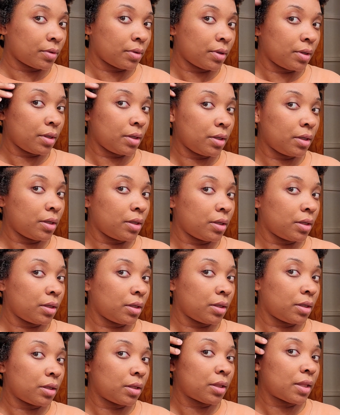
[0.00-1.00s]

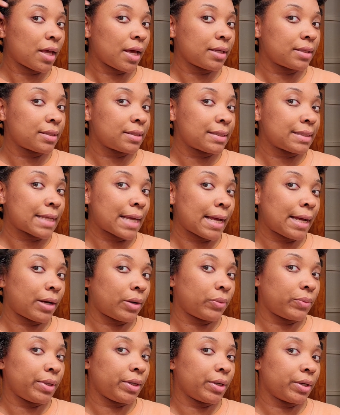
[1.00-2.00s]
And that's how
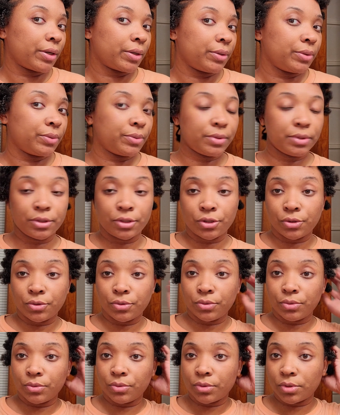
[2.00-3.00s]
we are going
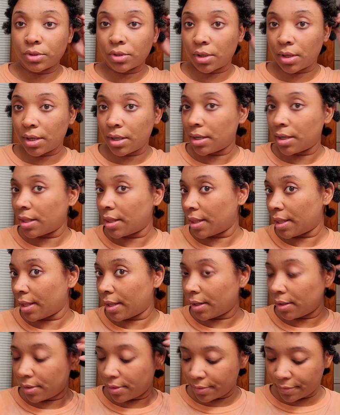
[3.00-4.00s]
to start that off.